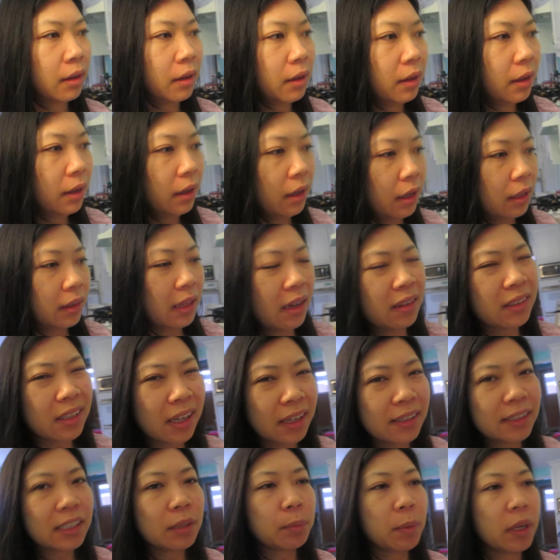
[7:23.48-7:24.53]
That was
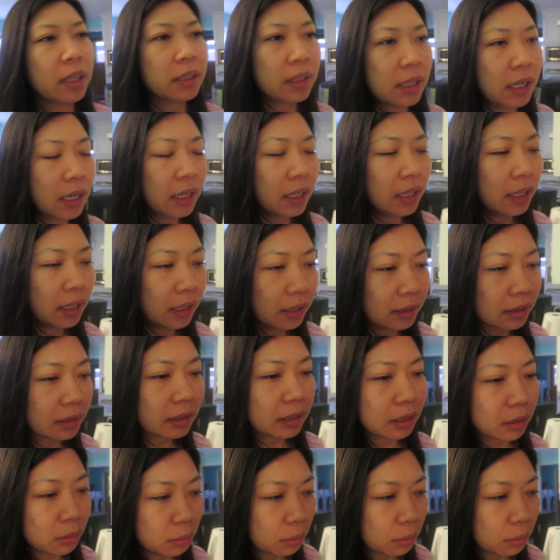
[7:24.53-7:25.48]
kind of spontaneous.